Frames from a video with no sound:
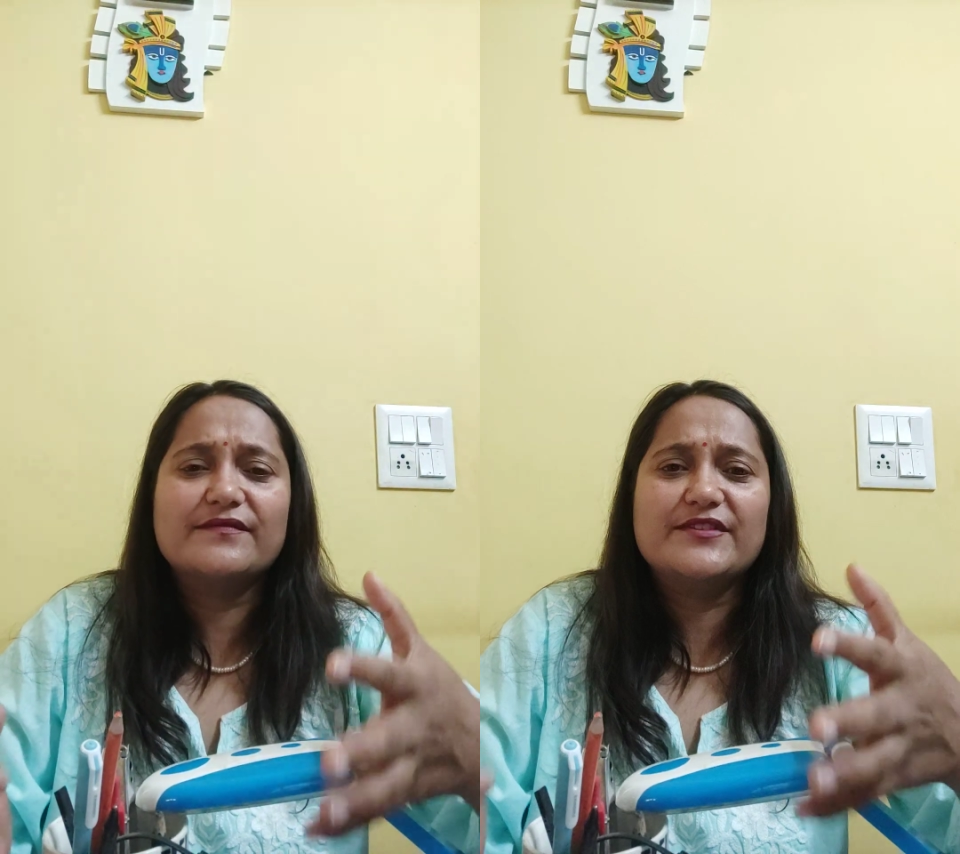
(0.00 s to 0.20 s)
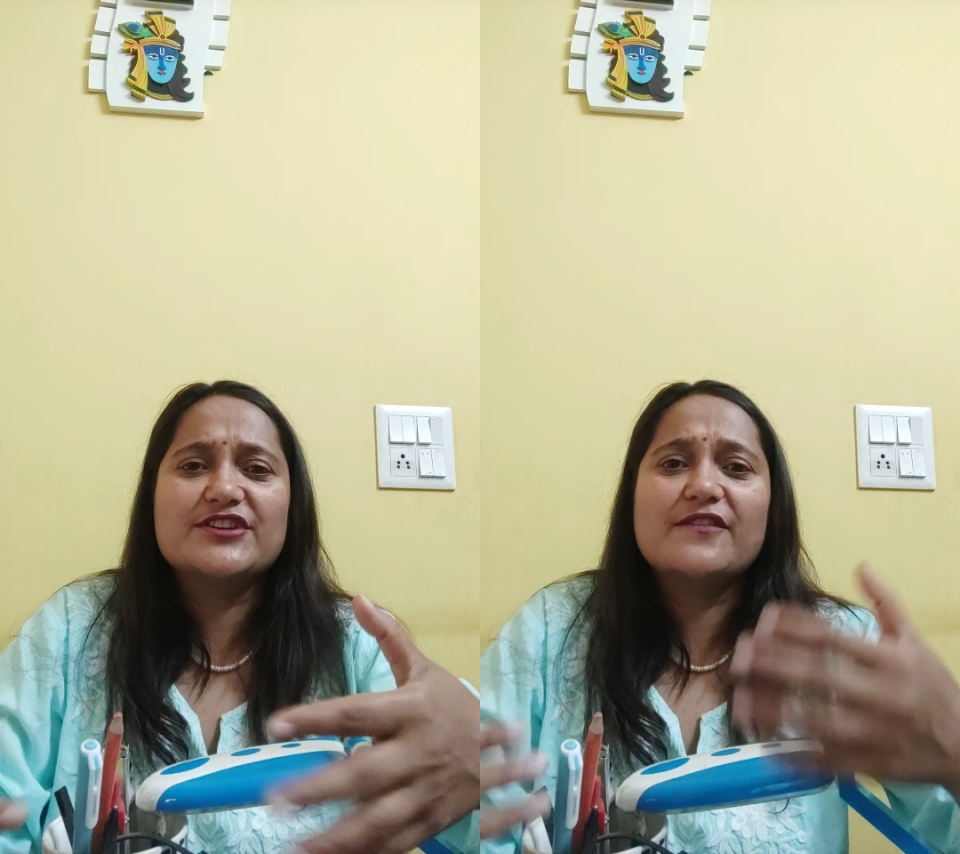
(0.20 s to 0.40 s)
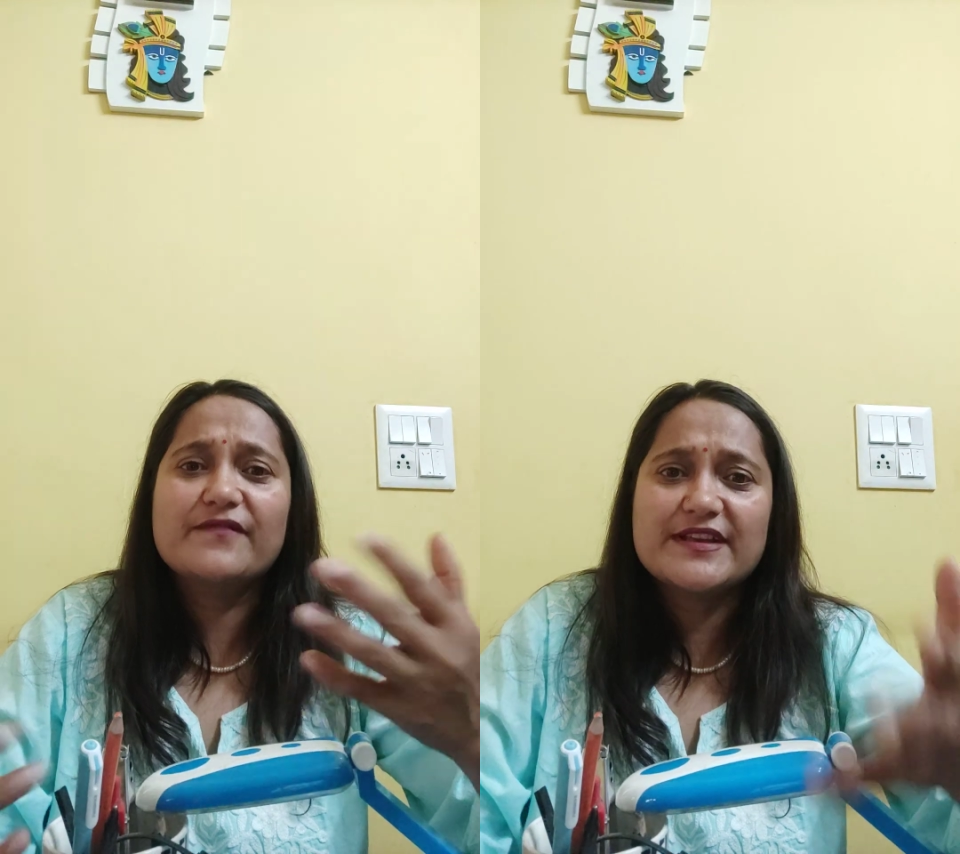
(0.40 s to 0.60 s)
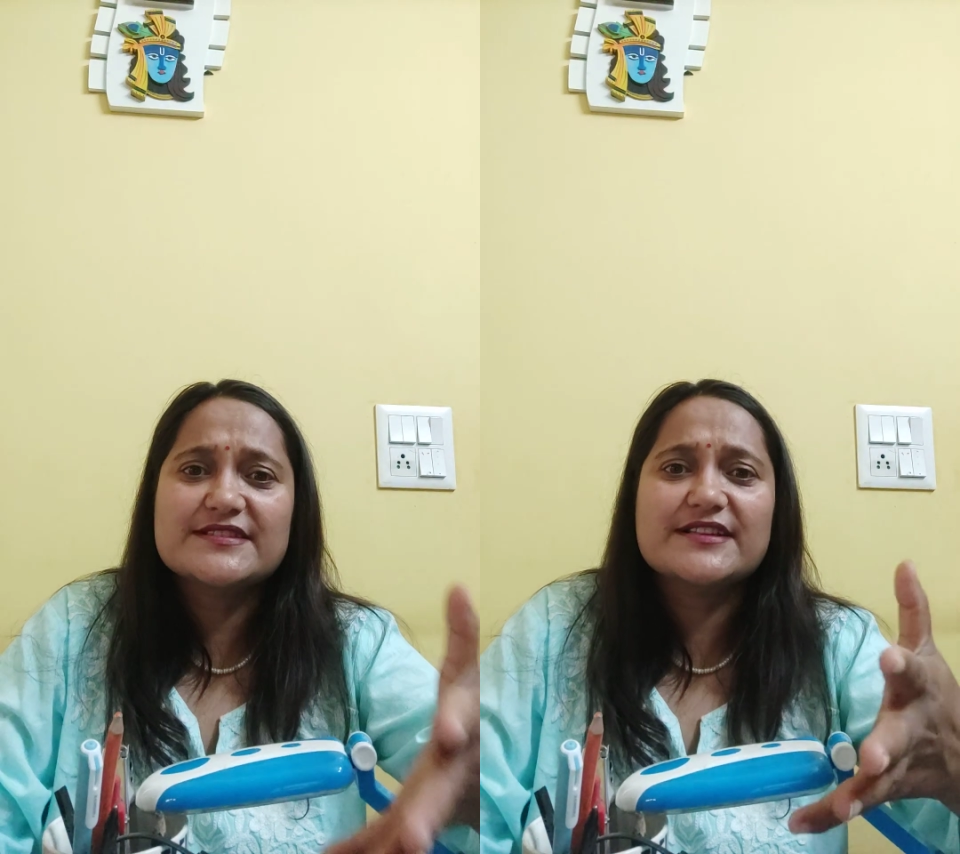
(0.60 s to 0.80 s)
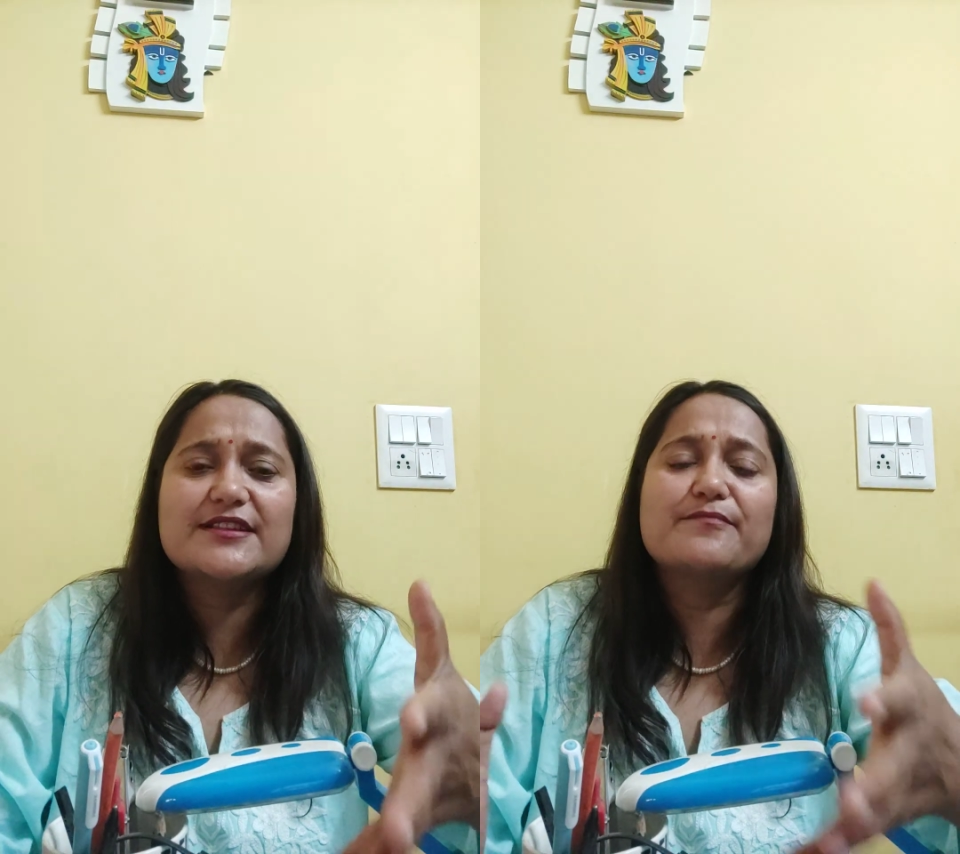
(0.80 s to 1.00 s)
which are
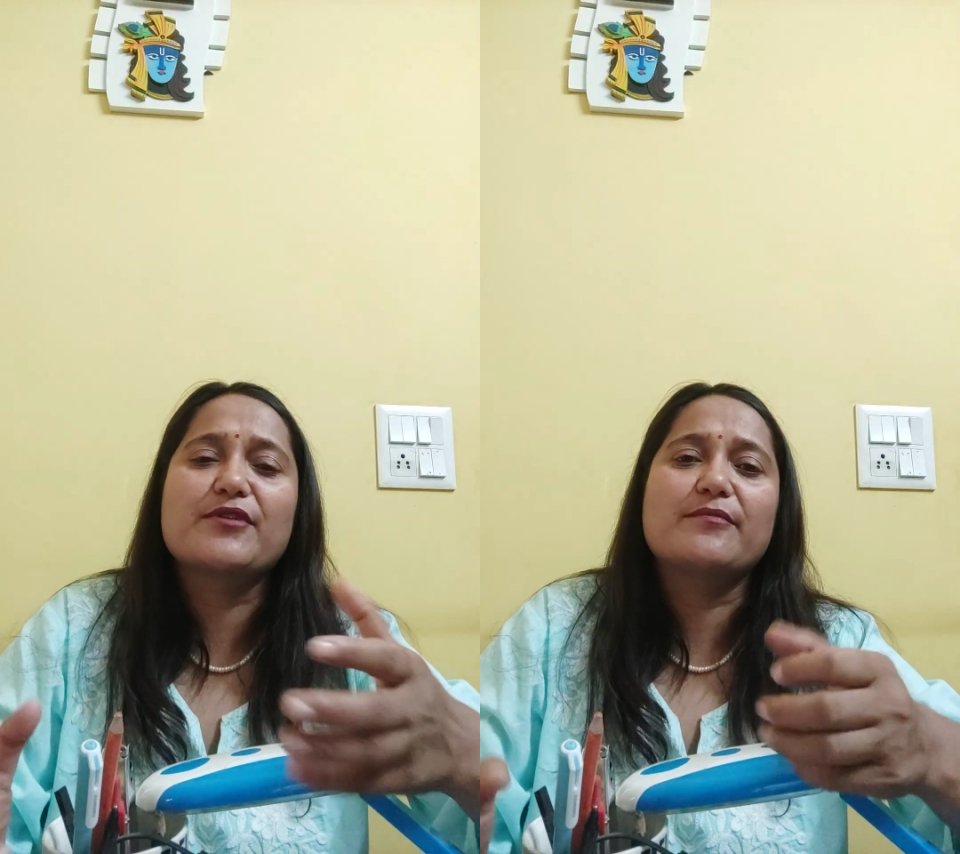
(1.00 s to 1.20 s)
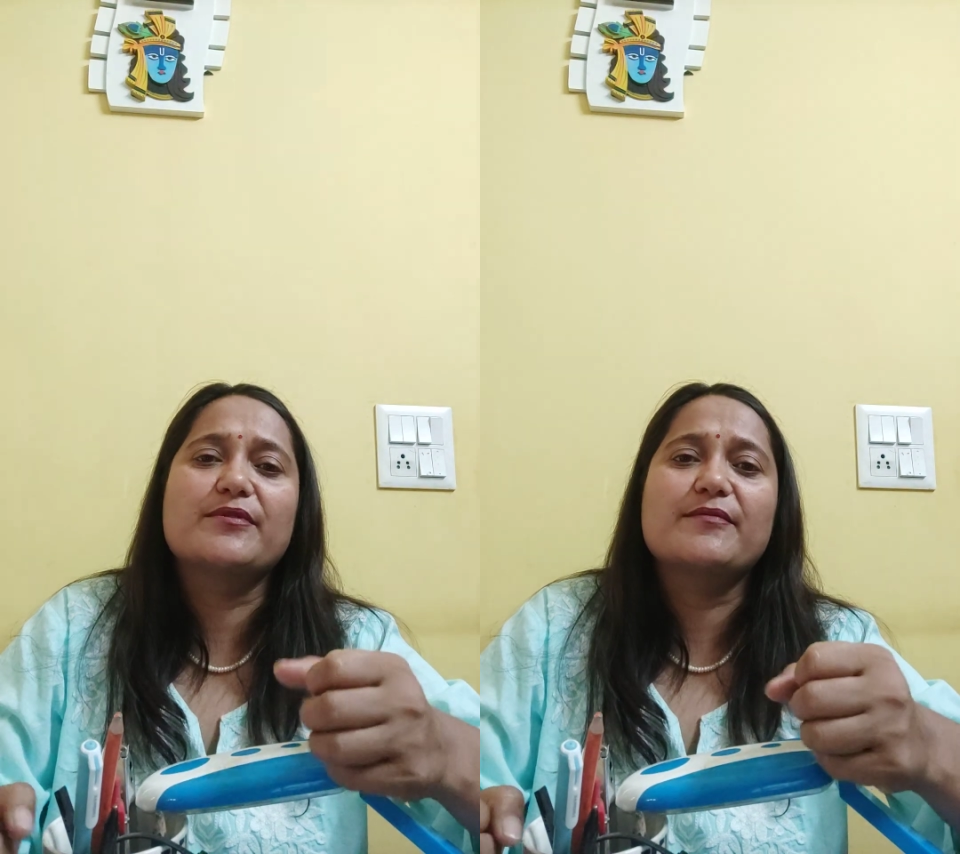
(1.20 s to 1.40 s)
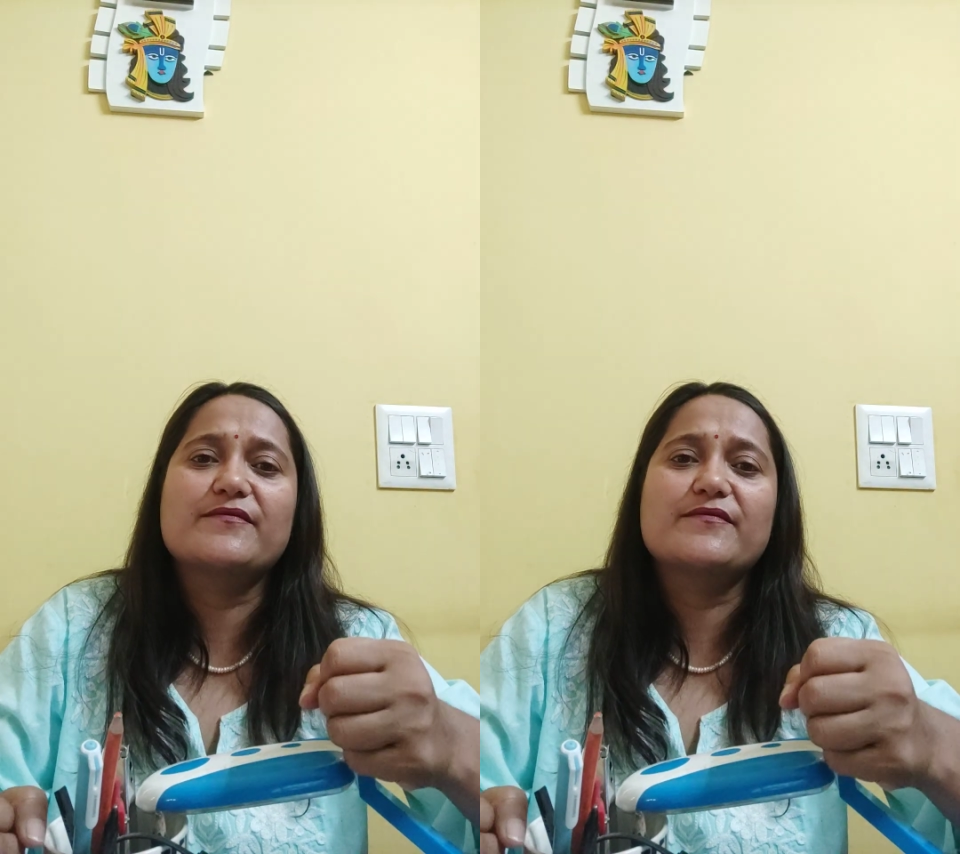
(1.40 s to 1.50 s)
facing the problem